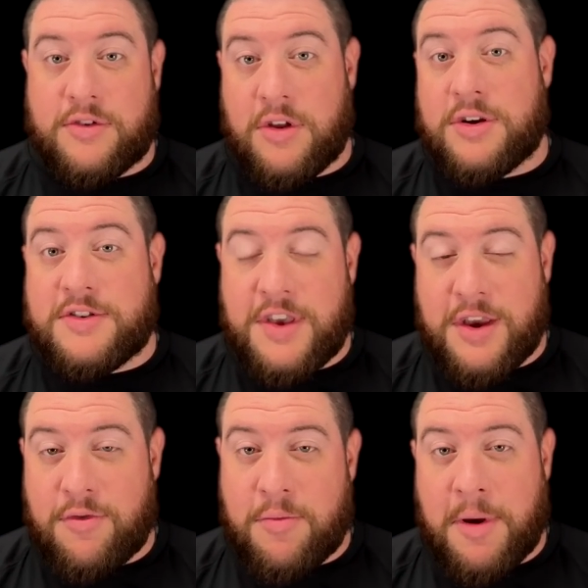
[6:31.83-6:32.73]
as long as
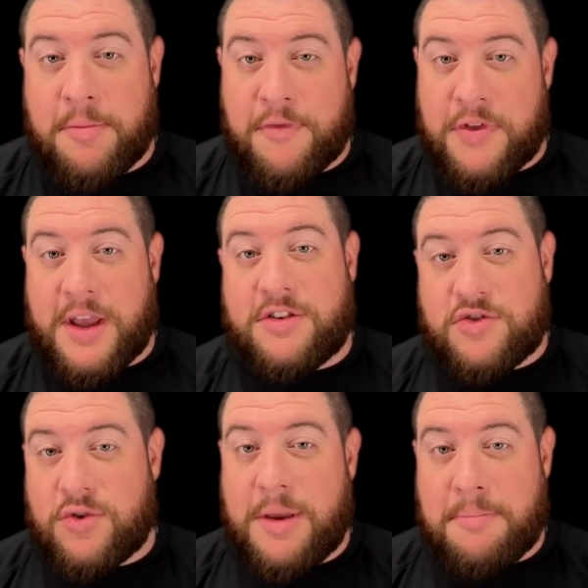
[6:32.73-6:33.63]
he can remember for that
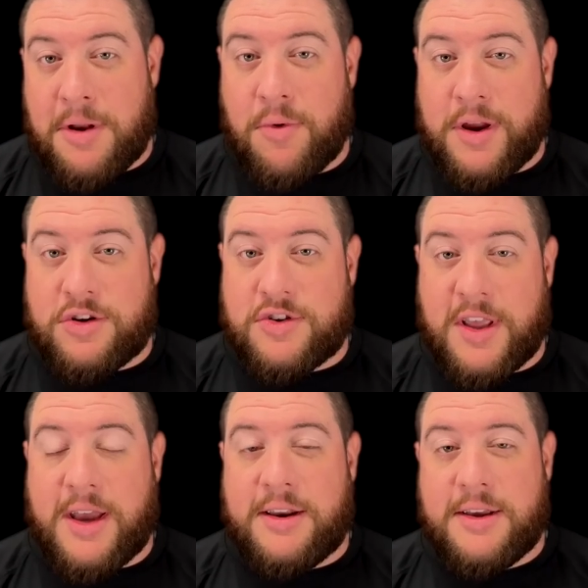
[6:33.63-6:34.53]
straight mid range
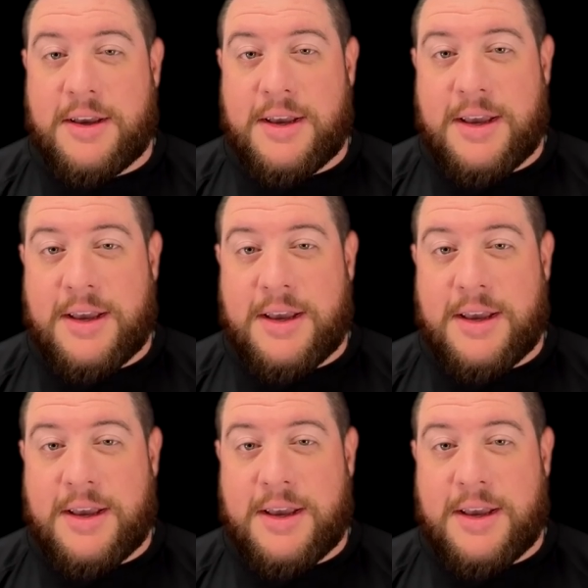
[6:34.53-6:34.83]
slot,